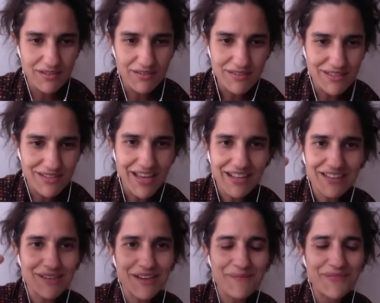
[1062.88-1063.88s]
like
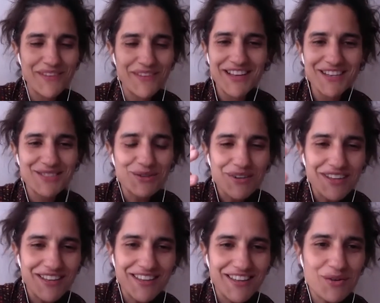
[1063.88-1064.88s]
the so
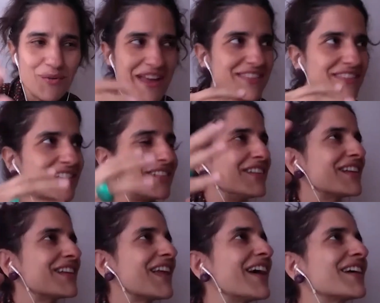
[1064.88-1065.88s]
you enter in
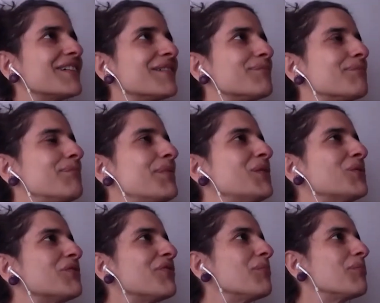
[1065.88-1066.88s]
like a
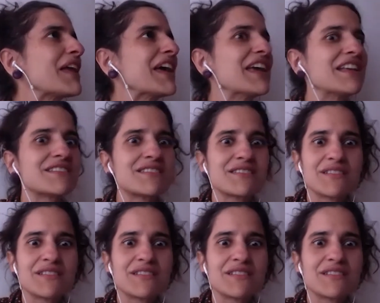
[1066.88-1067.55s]
beautiful place,